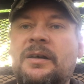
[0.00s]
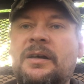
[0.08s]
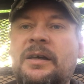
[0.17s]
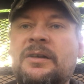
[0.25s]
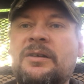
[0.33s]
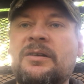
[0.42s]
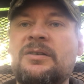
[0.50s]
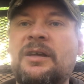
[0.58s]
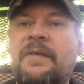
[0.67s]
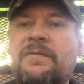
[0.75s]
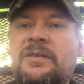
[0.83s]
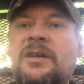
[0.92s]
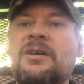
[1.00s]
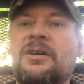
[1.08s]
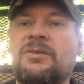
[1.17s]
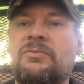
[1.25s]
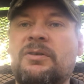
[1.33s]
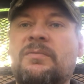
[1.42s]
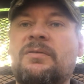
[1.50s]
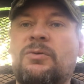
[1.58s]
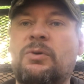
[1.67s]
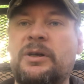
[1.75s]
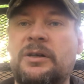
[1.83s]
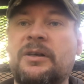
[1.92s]
is
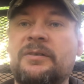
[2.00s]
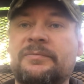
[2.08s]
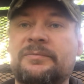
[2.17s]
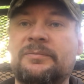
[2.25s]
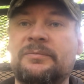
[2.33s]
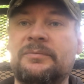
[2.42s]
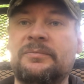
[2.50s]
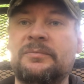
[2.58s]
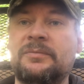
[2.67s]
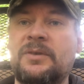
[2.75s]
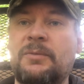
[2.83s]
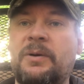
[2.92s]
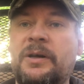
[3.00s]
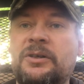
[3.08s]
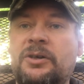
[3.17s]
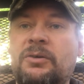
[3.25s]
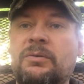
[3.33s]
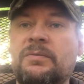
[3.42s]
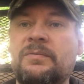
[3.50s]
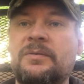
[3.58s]
£1,700 to buy new.